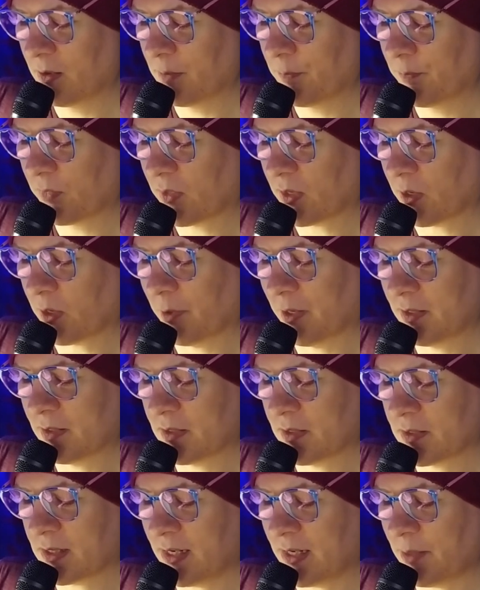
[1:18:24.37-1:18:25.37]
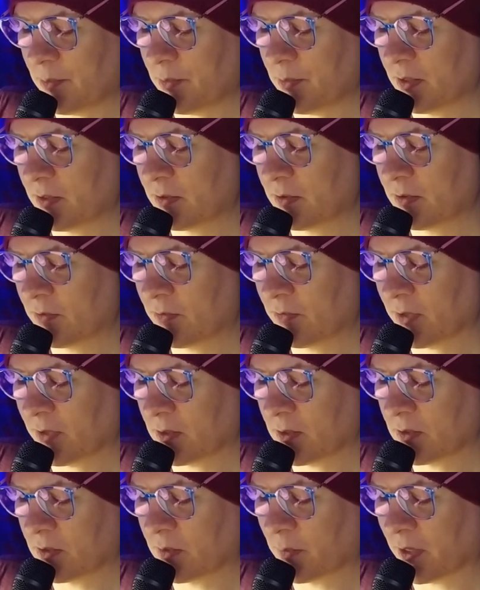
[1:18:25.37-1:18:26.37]
I went to sleep,
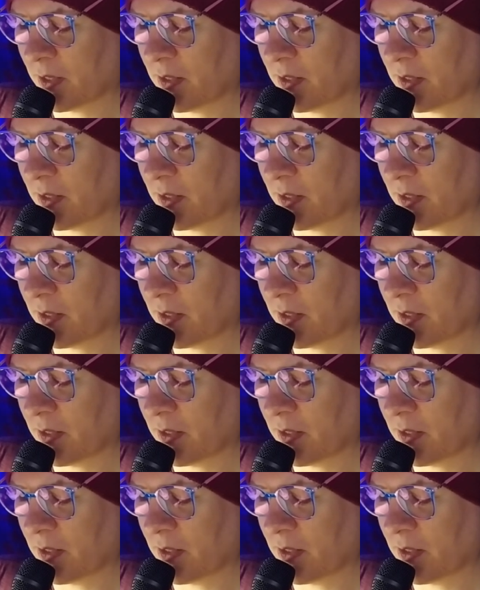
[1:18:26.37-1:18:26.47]
fuddled by the